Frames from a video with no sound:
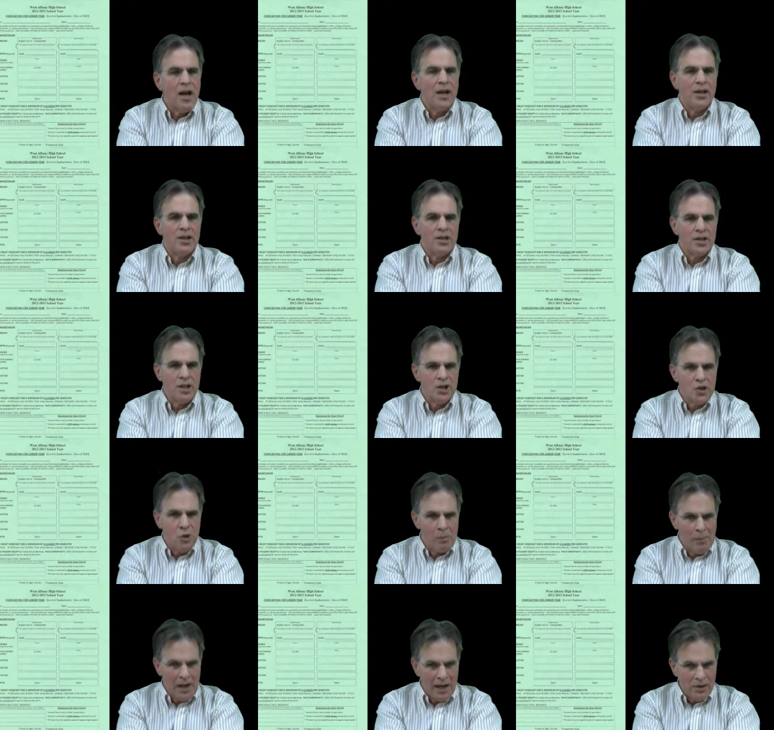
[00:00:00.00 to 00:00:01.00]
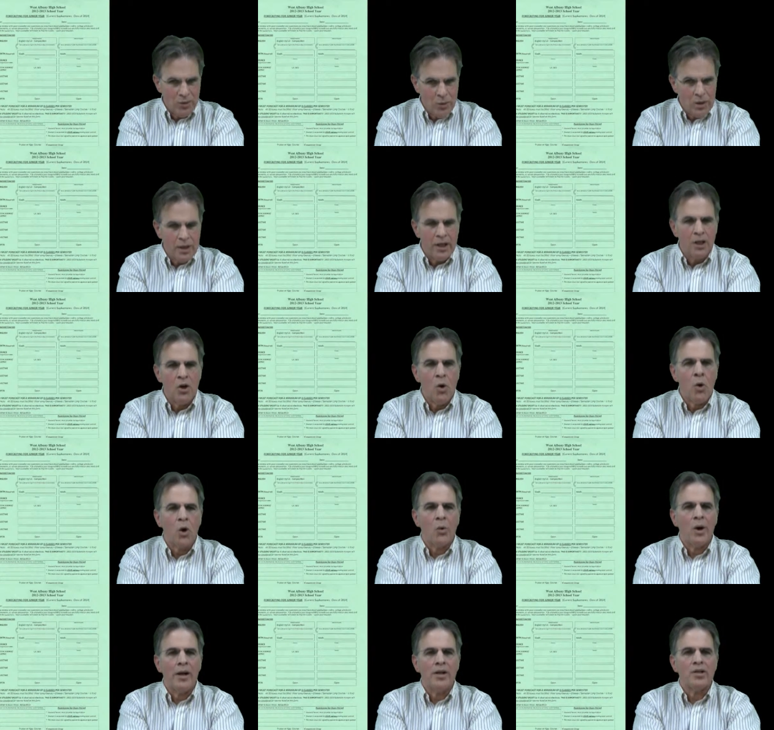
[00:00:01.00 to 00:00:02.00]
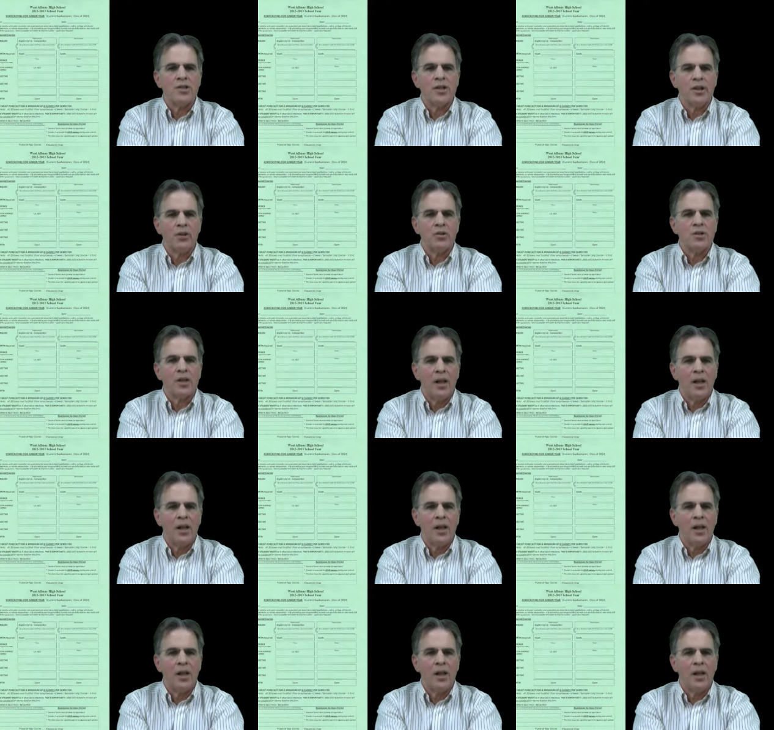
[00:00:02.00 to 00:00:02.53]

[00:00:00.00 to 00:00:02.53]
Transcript: an essential math reading or writing skills